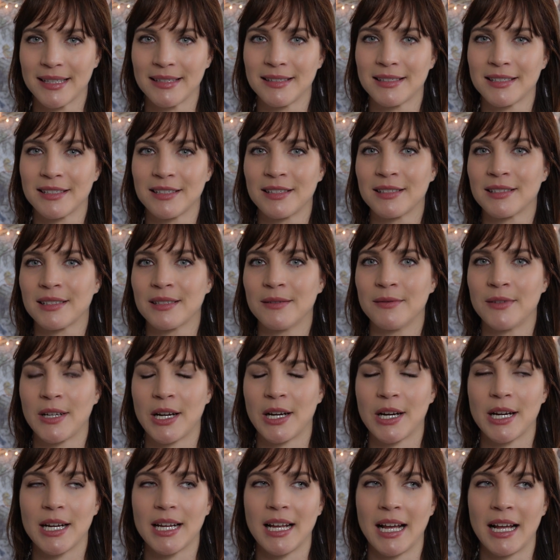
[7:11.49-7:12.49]
It's just a
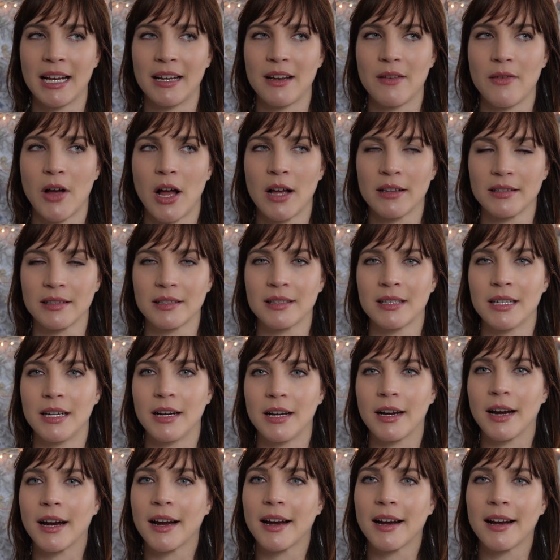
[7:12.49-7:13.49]
very kind of
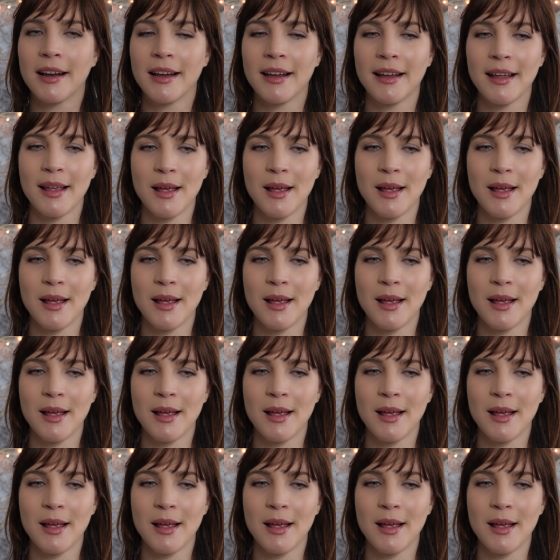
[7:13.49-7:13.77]
austere